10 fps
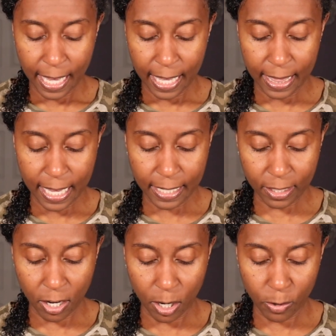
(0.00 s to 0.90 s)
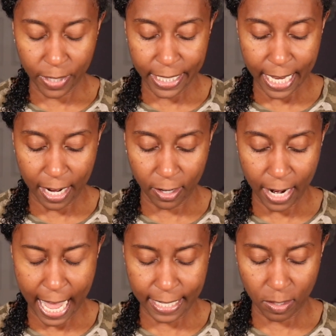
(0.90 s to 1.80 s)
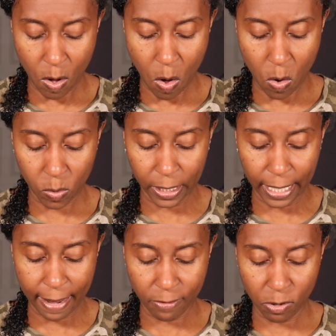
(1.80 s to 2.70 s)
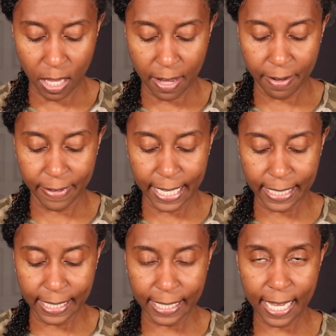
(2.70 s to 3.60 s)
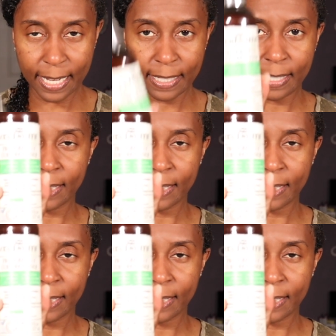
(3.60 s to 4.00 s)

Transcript: And this curl retainer has a hold level of a 6.